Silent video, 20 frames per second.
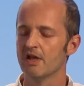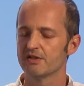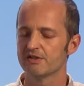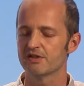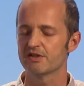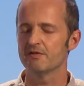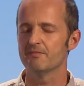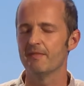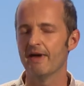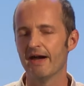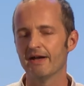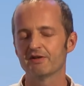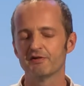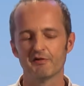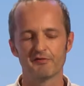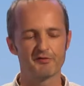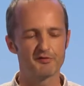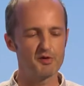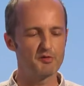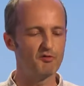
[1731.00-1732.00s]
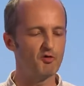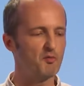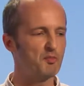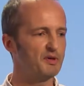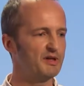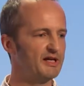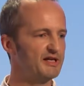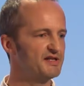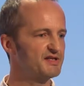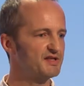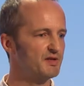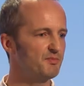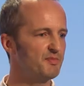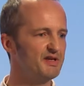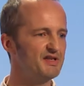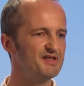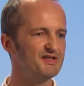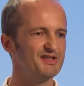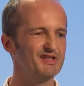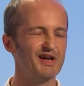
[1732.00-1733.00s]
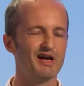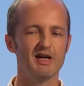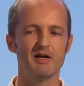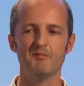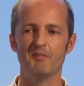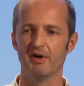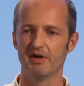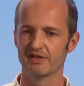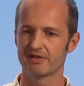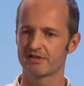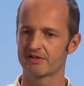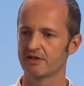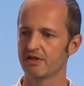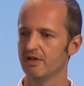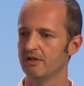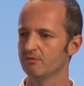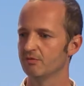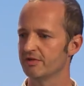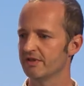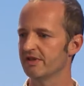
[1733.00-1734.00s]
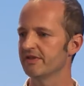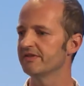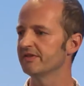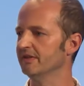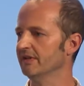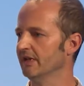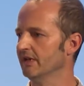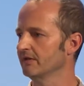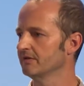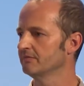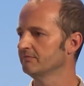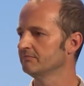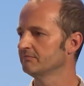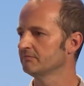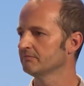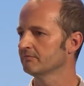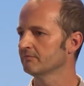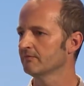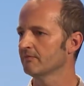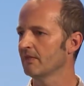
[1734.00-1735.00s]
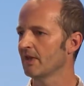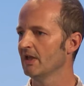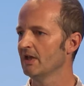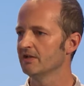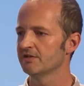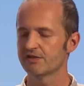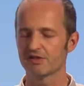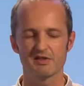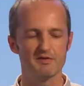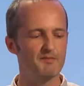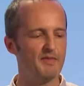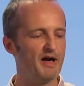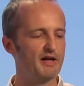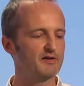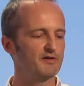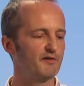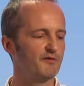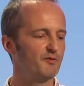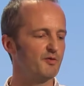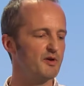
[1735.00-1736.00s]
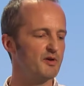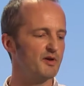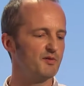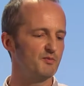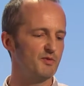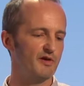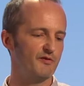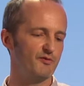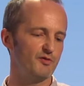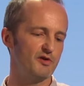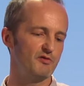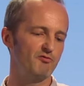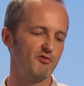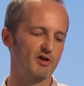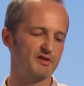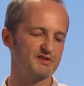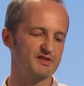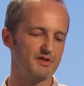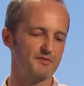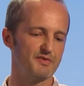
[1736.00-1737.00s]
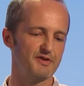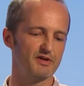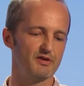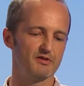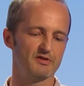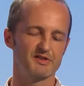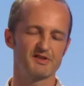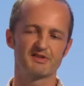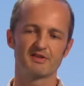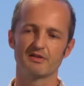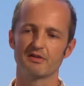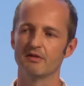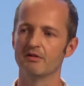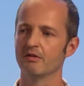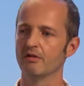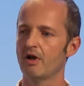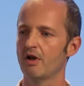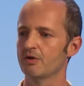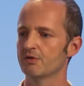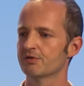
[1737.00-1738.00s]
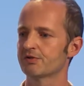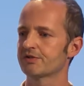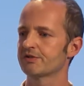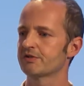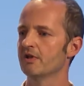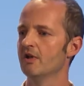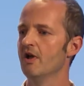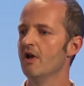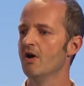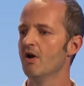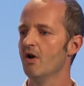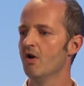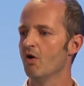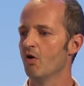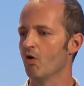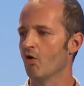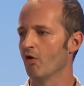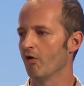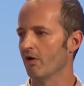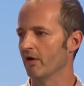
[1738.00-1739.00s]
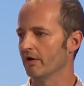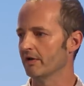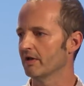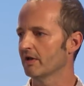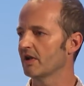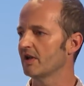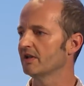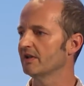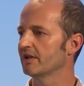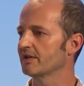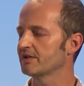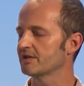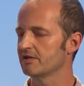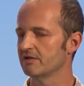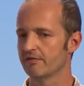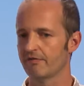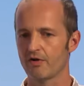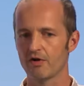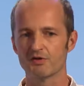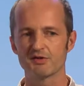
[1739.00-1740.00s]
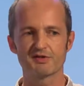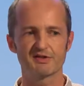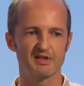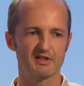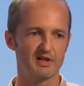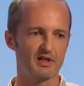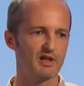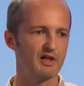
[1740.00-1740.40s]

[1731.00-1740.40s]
Does it matter if we replace a PCI bus with Ethernet? Does it matter if we, if we run something on a single host or on a collection of hosts in a